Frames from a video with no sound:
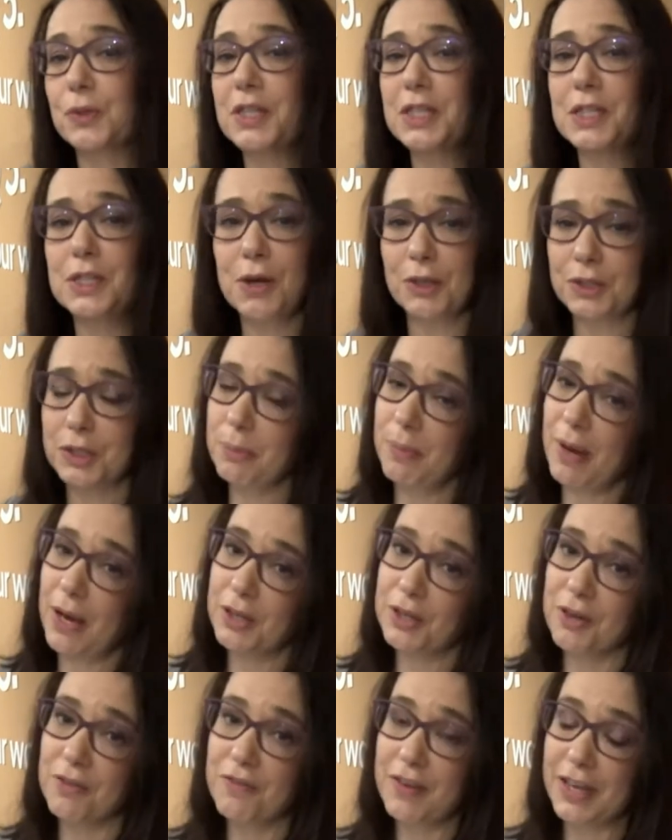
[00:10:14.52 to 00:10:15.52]
So it's not
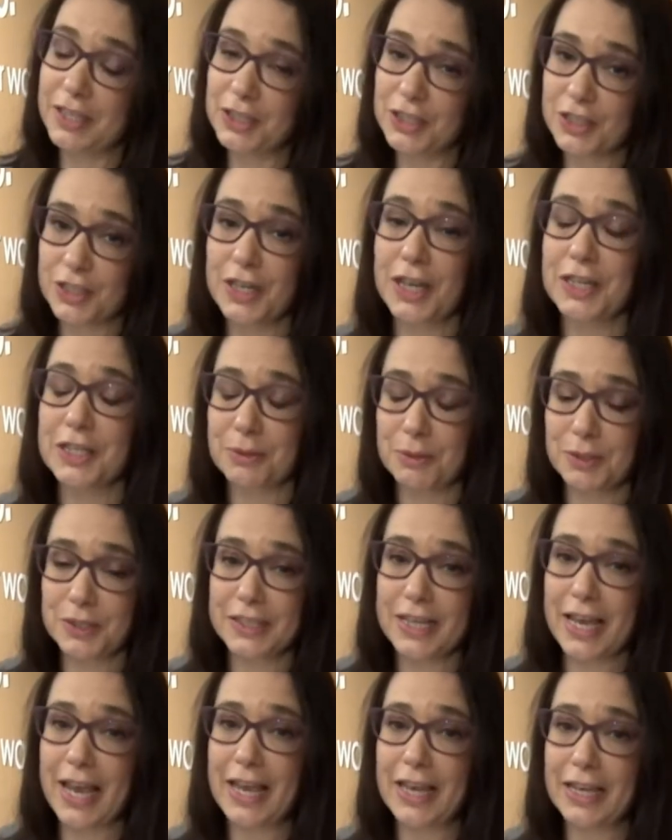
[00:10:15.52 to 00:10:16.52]
about convention, as I was
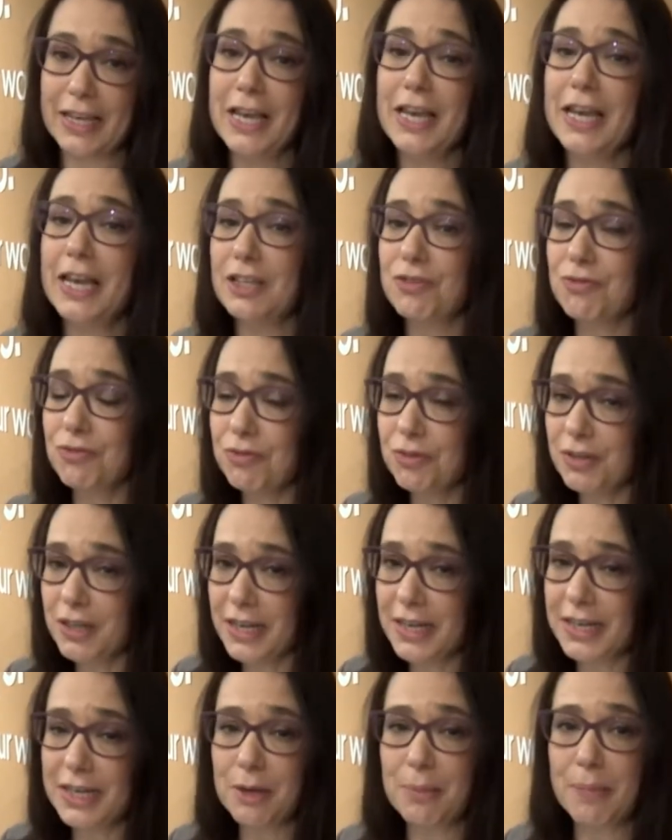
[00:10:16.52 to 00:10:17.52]
saying. It's
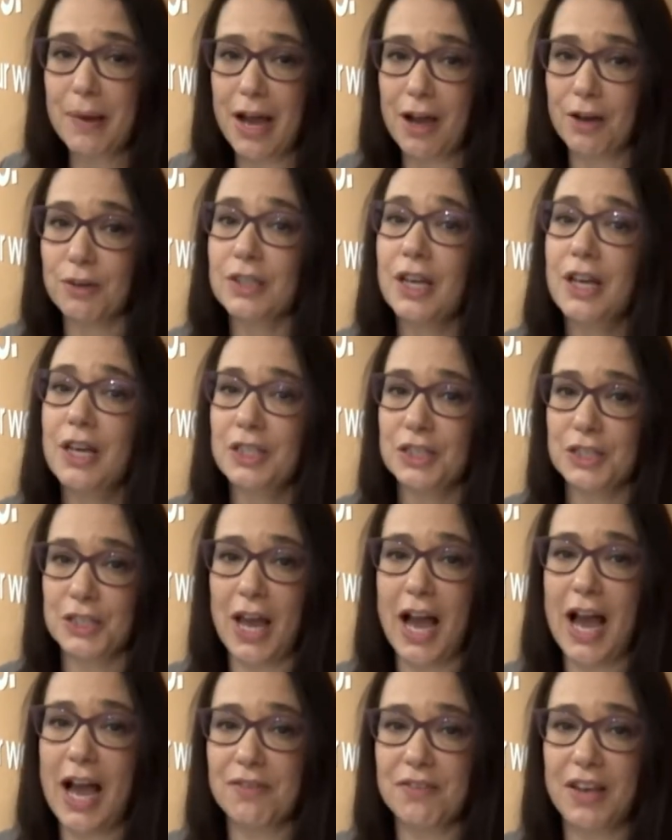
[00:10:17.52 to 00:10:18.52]
really about to
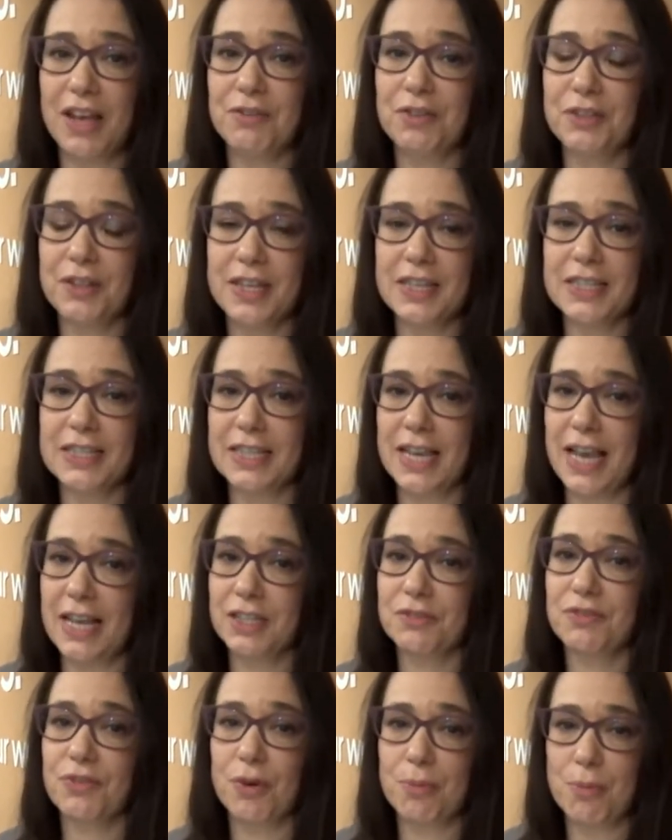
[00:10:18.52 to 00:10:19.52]
have everything
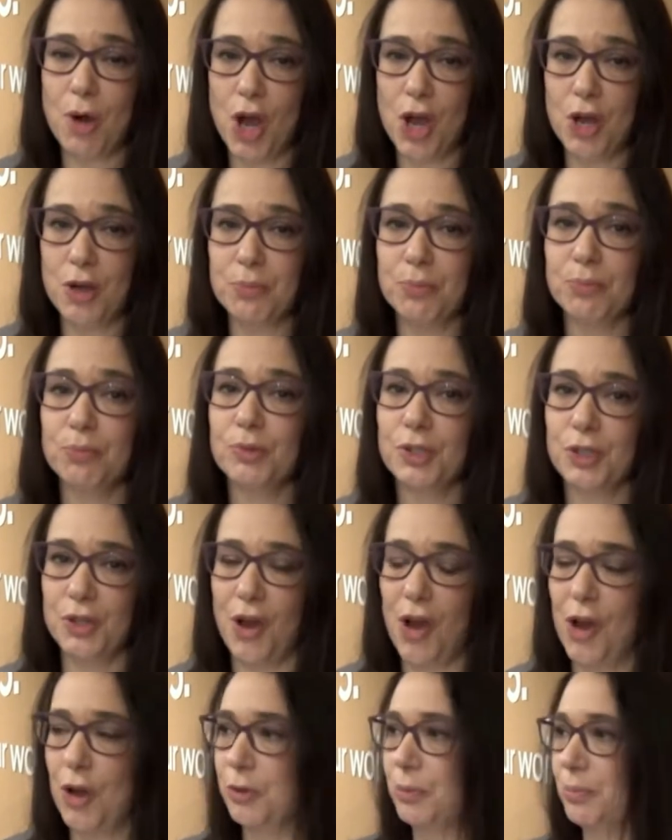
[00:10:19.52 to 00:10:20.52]
set from home to
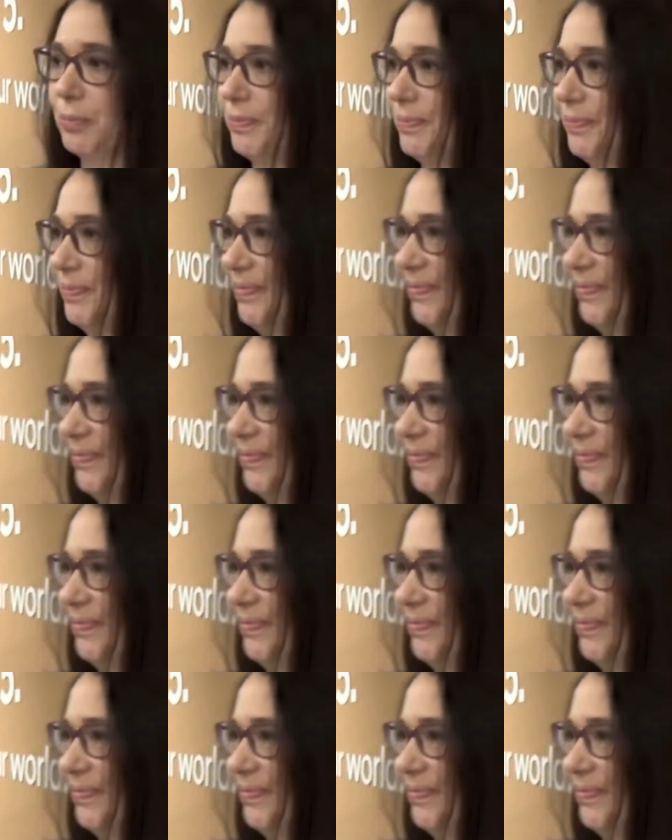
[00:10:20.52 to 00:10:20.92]
home.